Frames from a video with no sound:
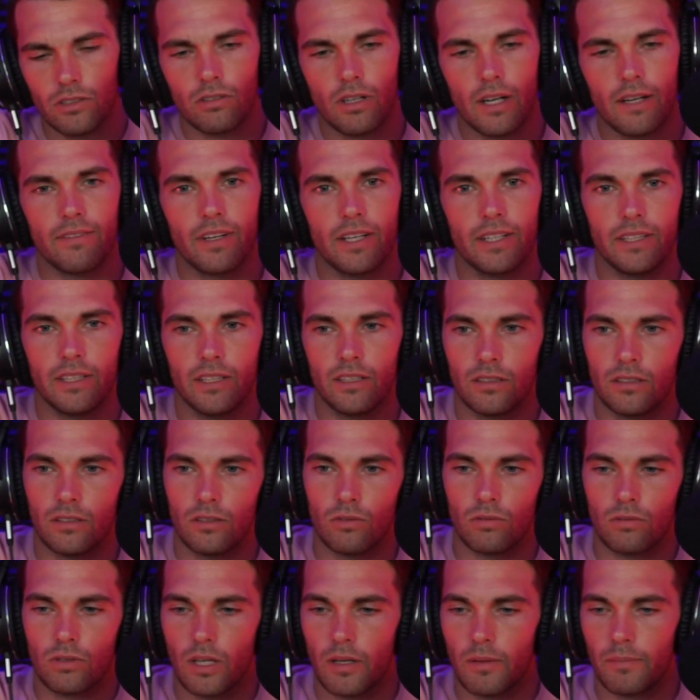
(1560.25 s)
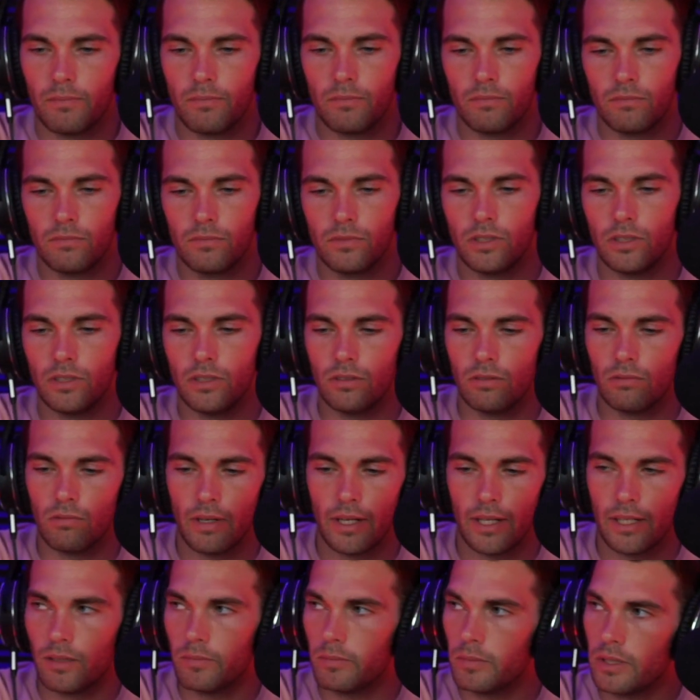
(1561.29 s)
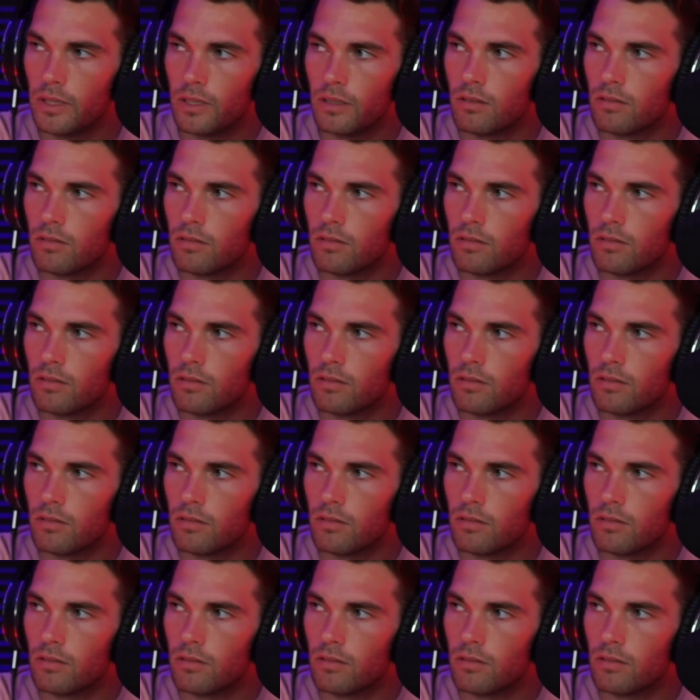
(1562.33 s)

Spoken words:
you'll have ideas that'll come to you randomly